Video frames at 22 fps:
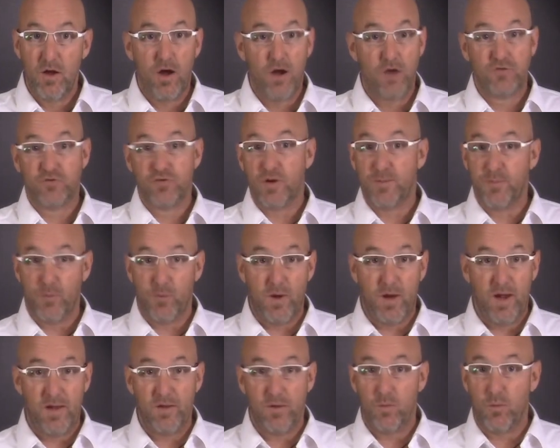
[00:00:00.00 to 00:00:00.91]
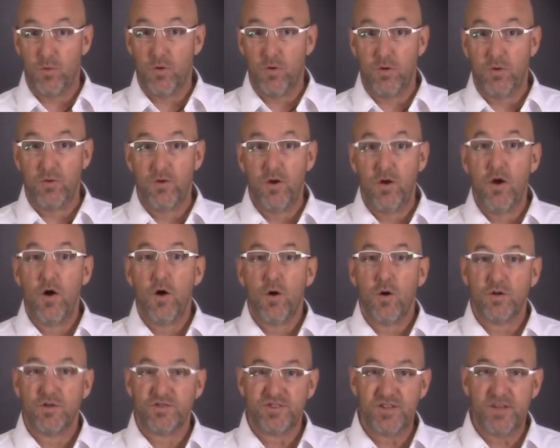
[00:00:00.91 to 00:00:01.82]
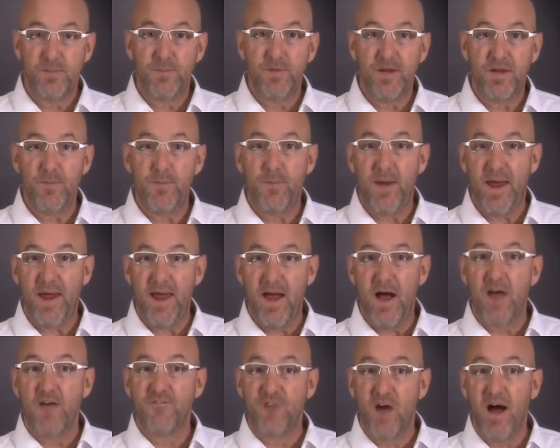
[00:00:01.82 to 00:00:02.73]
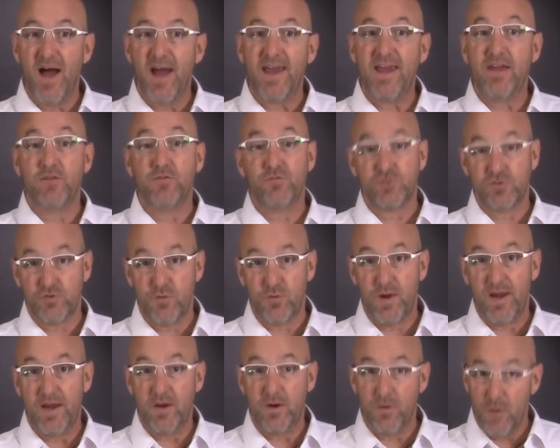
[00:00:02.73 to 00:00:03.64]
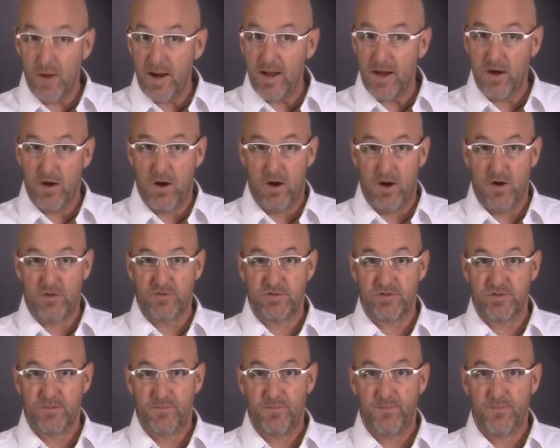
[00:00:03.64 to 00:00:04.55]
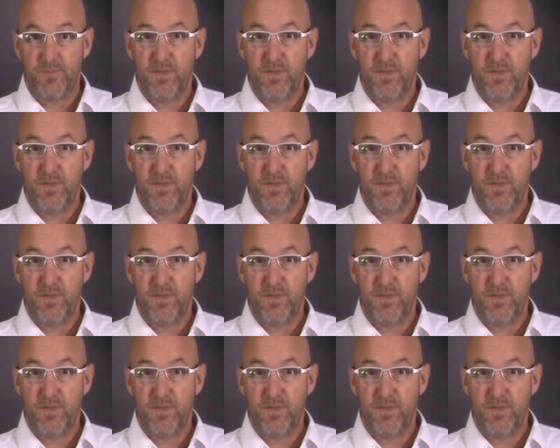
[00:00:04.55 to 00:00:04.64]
a trip around the world, or simply to pay off high interest rate credit cards.